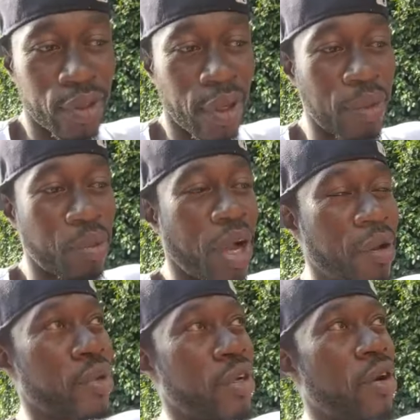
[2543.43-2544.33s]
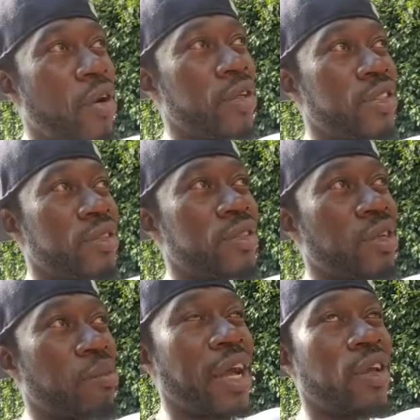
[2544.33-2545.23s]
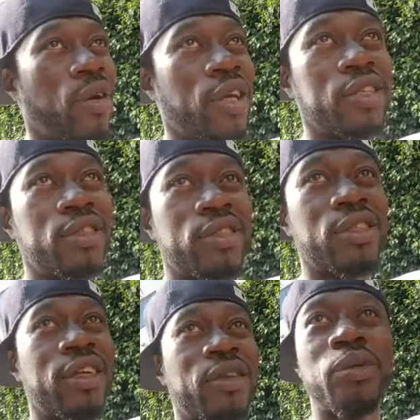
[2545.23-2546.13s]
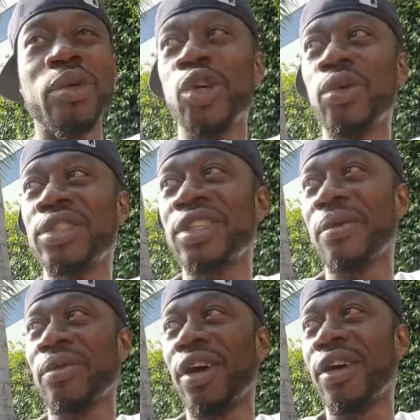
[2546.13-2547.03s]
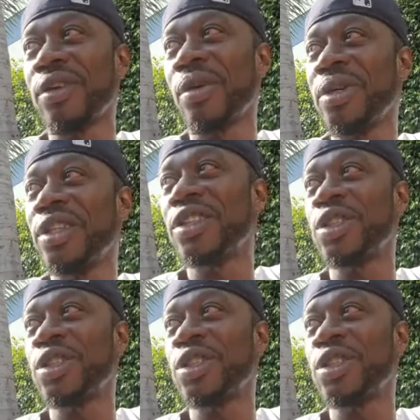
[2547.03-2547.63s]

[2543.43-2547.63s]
Chuck probably would have called somebody on us and said we doing something wrong or we look